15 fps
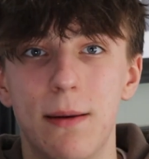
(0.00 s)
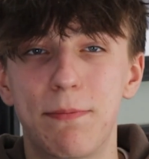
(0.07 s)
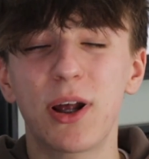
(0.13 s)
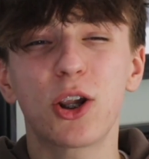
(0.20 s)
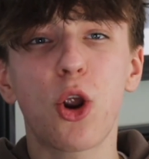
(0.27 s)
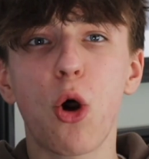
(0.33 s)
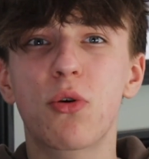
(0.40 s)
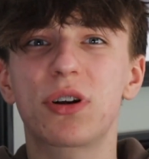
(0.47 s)

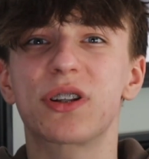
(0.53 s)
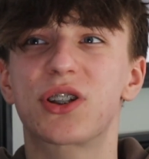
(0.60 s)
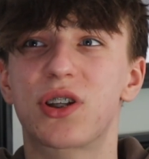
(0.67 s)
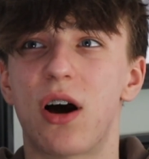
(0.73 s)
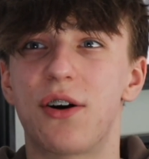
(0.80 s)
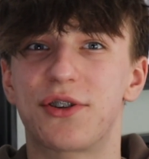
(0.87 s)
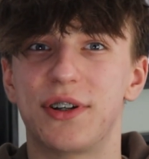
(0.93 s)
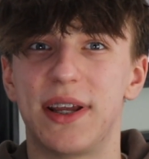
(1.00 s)
But Logan
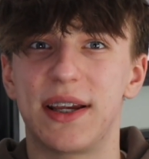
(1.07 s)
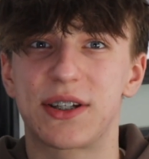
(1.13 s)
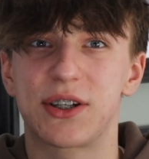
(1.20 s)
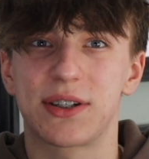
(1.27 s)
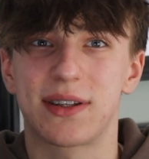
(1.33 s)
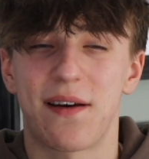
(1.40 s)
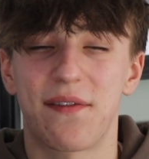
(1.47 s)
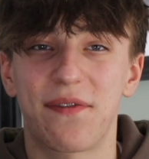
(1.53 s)
Sargent is
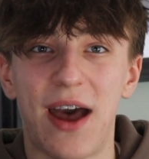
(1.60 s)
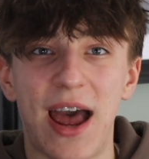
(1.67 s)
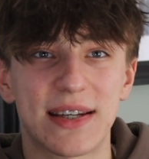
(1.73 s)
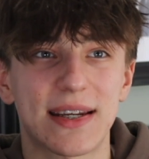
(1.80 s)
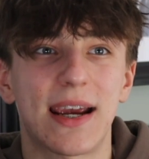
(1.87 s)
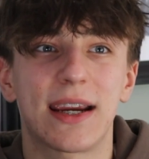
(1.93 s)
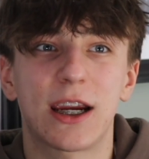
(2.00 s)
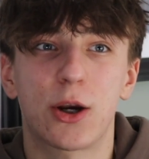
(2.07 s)
just a fat
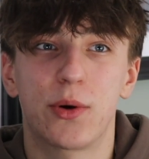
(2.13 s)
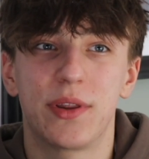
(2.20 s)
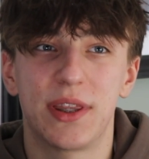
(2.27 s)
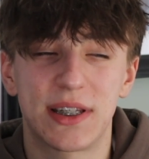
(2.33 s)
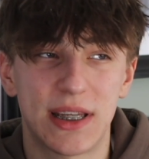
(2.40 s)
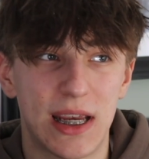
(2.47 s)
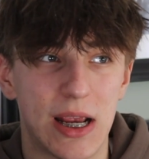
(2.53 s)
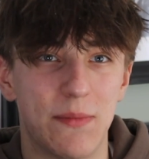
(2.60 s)
anchor in
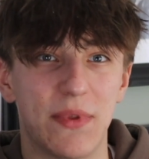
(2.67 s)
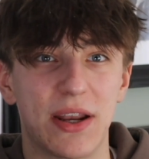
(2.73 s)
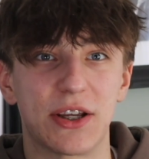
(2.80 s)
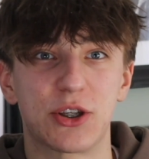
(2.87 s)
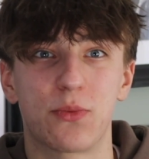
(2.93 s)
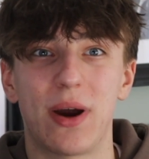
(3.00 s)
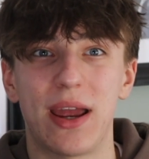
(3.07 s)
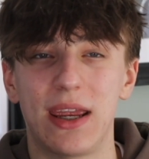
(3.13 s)
the team that
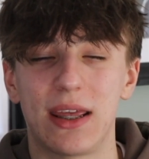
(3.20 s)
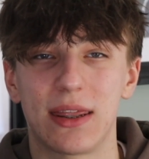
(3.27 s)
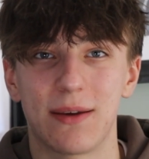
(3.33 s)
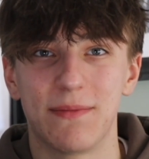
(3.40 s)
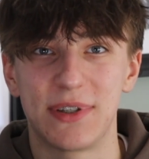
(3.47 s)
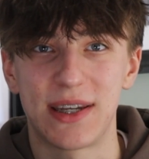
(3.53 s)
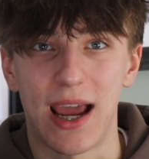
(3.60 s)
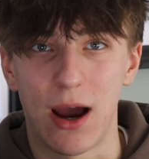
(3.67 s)
is weighing
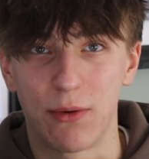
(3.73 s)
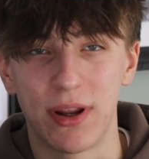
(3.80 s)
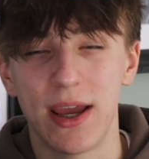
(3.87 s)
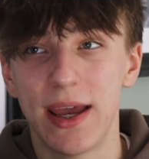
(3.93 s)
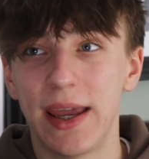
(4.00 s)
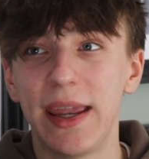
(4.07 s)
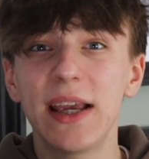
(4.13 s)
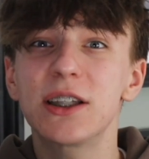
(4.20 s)
them down.
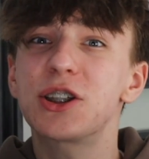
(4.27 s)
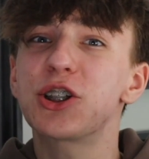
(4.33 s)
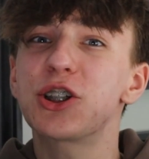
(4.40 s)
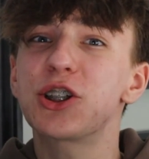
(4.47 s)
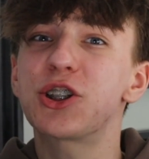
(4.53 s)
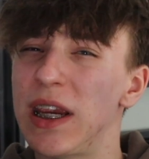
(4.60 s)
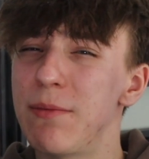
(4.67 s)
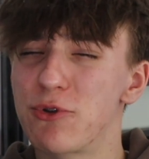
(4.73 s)
He is a
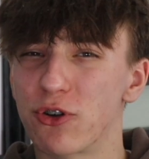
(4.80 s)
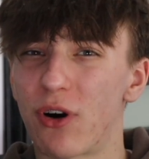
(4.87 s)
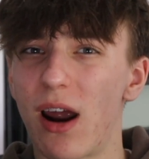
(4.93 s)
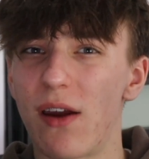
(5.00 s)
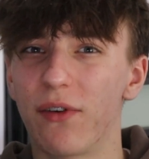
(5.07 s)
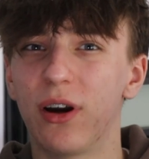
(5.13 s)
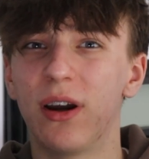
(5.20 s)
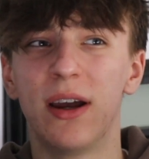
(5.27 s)
cheap
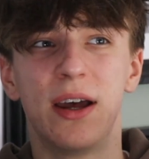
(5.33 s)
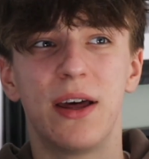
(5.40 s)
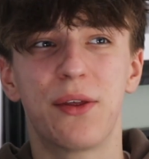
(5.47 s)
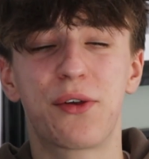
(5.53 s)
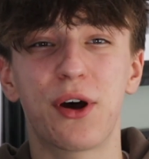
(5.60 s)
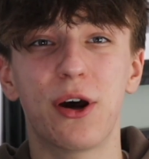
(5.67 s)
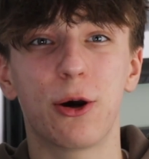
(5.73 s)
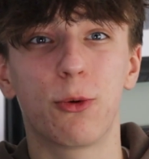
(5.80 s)
driver
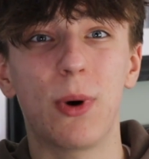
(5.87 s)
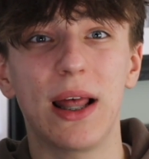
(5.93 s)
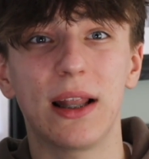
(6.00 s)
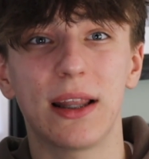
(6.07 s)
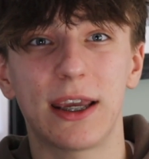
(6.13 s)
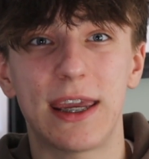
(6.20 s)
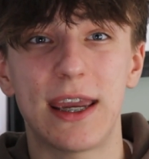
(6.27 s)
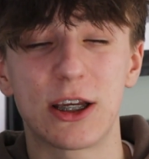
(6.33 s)
that,
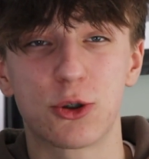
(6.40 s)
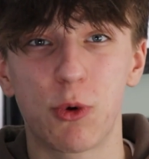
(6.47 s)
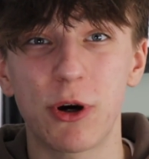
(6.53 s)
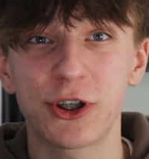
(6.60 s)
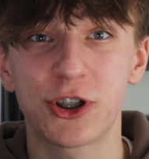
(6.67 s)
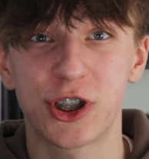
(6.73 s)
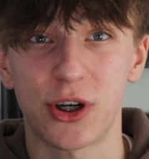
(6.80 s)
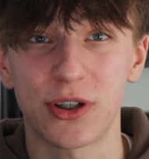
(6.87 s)
well, he has
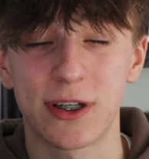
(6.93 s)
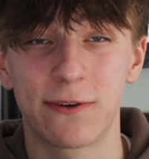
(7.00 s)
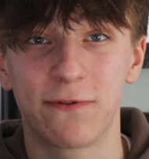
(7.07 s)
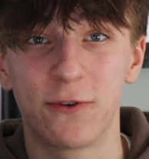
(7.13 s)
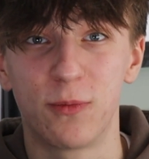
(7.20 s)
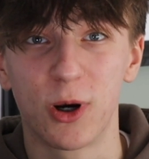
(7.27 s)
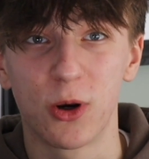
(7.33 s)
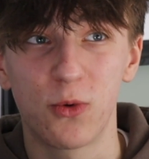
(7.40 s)
one shot in
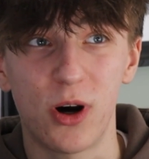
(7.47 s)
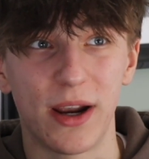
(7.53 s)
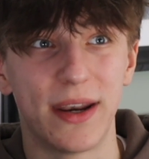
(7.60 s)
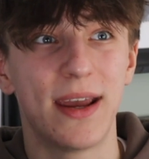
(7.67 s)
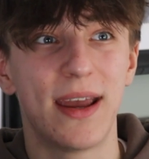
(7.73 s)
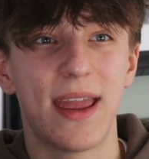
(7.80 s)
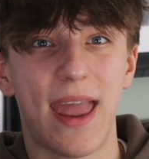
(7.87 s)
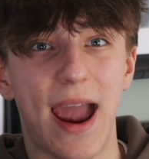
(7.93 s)
Formula 1,
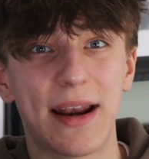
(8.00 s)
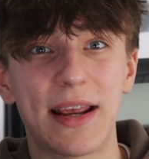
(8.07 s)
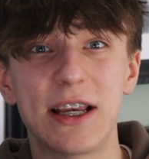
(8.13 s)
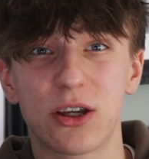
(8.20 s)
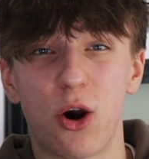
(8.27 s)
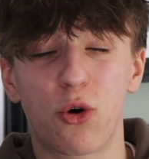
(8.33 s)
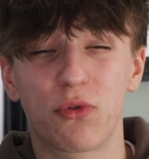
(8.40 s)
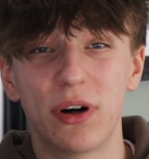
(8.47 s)
and
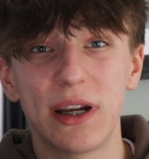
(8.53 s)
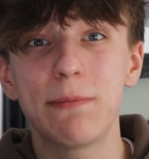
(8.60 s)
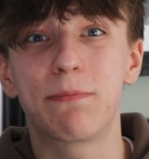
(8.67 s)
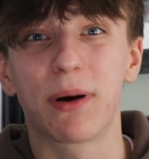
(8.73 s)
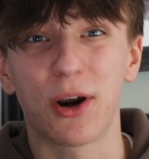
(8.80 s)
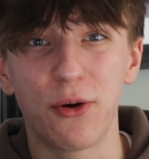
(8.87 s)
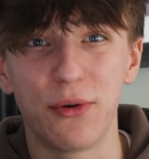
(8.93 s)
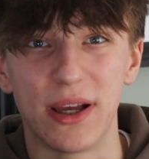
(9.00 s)
he's already
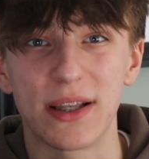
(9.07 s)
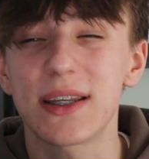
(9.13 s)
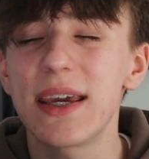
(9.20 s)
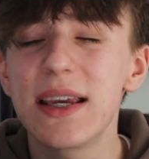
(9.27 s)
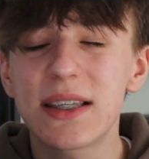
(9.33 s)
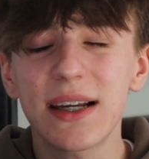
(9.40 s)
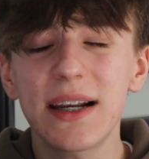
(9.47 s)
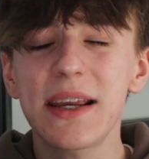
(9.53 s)
blown it.
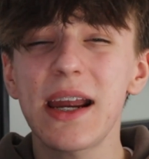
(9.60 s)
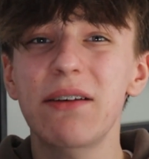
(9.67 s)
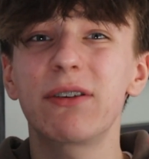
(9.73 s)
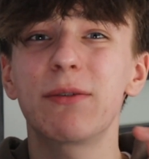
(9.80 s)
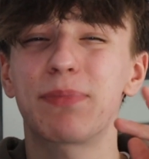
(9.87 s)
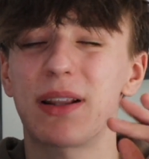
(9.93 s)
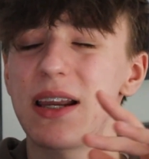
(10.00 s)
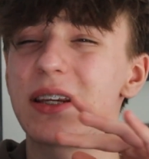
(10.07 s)
He's going to get
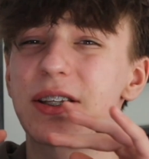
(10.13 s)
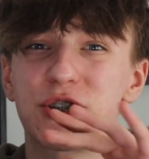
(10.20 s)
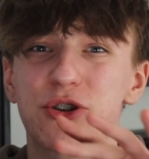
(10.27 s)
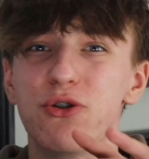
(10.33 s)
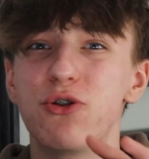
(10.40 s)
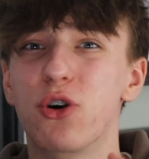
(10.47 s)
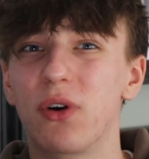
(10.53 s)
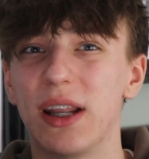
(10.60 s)
replaced
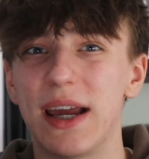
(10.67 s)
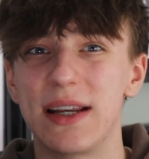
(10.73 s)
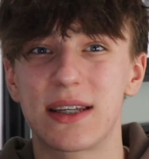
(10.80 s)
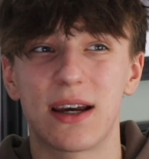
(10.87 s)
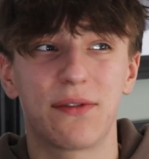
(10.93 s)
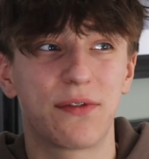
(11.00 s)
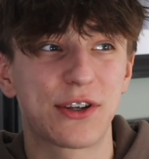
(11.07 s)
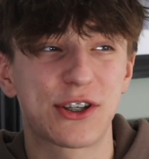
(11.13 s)
sooner or
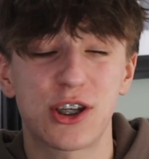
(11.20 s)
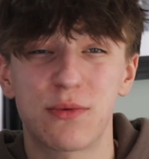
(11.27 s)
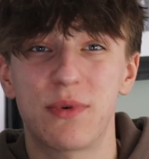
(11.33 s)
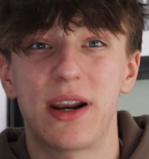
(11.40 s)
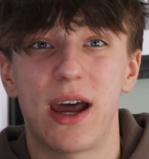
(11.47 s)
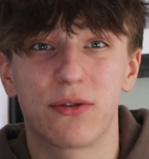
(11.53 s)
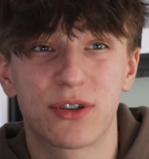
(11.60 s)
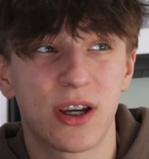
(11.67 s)
later for
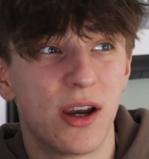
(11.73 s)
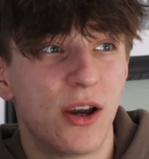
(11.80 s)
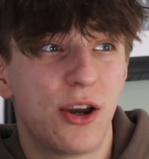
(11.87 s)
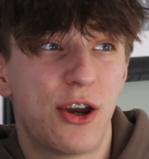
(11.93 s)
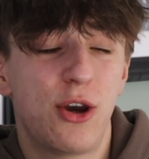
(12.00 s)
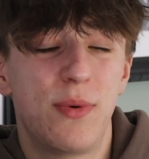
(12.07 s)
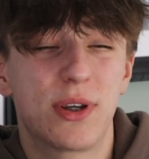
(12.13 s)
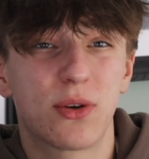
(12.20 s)
someone else
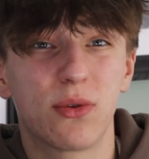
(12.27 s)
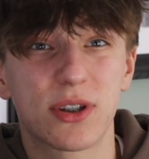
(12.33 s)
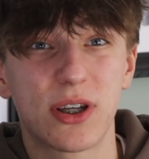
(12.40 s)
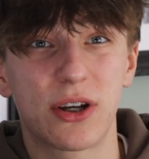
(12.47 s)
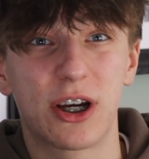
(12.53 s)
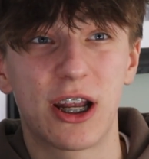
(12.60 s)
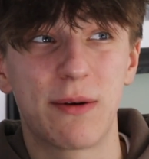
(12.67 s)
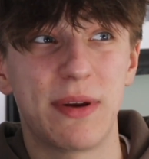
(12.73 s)
who is
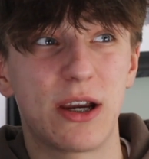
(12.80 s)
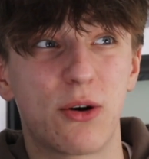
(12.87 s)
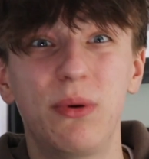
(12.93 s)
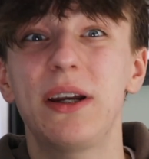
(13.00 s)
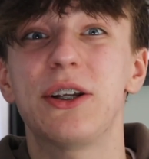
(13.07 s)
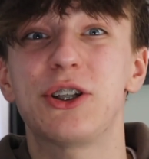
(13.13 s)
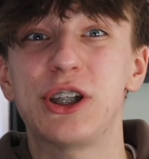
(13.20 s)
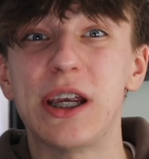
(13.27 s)
also going to be
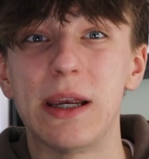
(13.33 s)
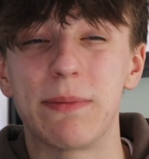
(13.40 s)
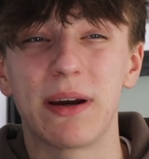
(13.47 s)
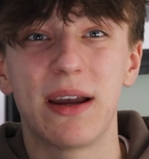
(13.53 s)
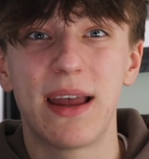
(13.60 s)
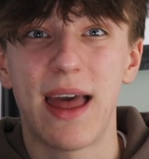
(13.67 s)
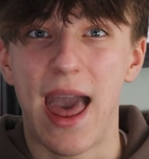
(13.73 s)
quite cheap.